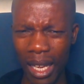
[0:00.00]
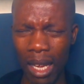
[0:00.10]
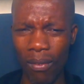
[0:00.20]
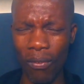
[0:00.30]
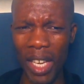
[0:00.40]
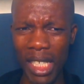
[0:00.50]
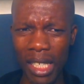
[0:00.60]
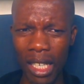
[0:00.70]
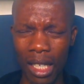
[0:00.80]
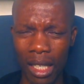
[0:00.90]
a
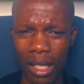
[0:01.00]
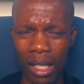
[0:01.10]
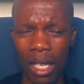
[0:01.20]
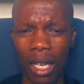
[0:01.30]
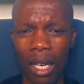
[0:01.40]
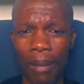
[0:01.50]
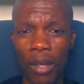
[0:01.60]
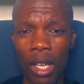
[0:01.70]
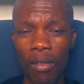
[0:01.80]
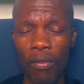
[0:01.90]
faceless uh,
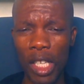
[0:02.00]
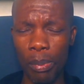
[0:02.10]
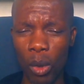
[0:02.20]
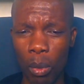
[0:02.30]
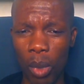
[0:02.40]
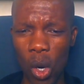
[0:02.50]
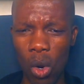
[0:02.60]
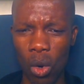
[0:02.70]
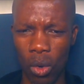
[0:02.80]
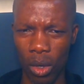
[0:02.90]
Facebook
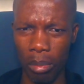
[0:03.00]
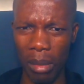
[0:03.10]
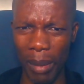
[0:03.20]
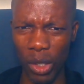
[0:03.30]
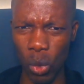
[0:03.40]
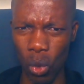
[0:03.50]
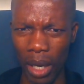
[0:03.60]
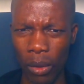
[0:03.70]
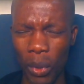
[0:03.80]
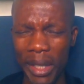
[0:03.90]
blog, Babachukwa,
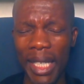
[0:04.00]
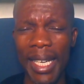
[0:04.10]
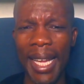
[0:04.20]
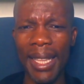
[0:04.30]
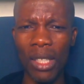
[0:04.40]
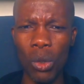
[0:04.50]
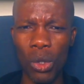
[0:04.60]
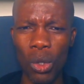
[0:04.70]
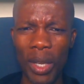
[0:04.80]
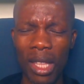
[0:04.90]
which I had nothing to
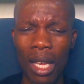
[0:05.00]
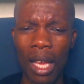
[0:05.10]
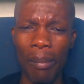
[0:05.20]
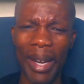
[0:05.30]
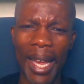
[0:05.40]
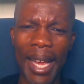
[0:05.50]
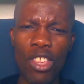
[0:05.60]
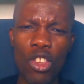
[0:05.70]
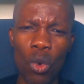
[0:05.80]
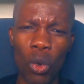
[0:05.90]
do with, but I
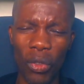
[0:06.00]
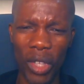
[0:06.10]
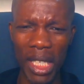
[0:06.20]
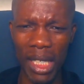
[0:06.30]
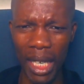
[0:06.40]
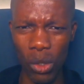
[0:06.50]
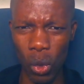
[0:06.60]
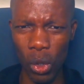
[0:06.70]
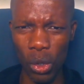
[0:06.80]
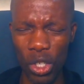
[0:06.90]
knew, these guys
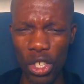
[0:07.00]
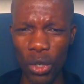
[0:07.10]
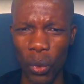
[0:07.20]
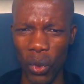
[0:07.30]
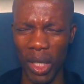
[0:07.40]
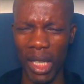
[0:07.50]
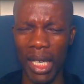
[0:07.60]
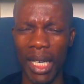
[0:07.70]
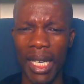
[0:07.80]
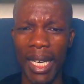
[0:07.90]
also knew that
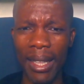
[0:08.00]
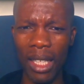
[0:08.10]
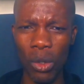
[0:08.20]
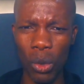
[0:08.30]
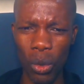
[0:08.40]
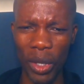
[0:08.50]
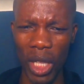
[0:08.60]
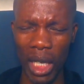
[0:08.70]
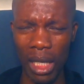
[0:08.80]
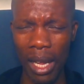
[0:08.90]
I had nothing to do with
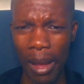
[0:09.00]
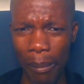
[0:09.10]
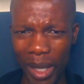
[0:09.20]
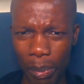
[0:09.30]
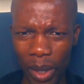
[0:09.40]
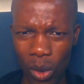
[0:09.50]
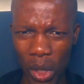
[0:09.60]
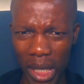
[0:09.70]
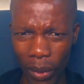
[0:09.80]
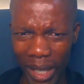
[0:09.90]
that, but
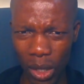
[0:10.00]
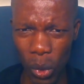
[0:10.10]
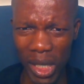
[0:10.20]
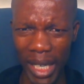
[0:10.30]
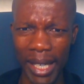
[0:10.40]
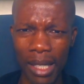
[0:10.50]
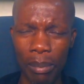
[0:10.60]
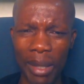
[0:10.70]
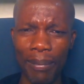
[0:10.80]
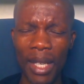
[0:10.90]
because they wanted to silence
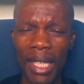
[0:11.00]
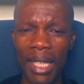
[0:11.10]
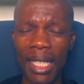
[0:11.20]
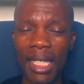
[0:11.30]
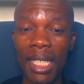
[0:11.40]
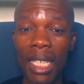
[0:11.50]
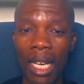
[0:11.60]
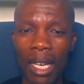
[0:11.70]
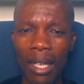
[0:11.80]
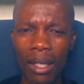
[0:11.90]
me, they still
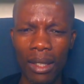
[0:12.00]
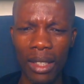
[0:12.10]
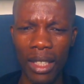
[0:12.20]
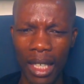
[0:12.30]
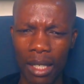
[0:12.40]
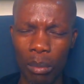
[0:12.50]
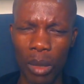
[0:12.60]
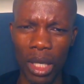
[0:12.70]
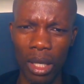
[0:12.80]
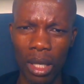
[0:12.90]
charged
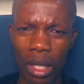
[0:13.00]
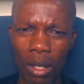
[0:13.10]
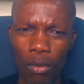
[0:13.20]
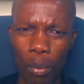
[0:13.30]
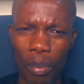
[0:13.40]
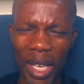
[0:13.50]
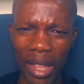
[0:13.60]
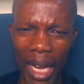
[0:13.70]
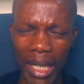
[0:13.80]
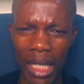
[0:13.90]
me for being
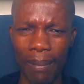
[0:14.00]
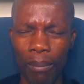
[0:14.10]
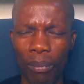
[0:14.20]
that.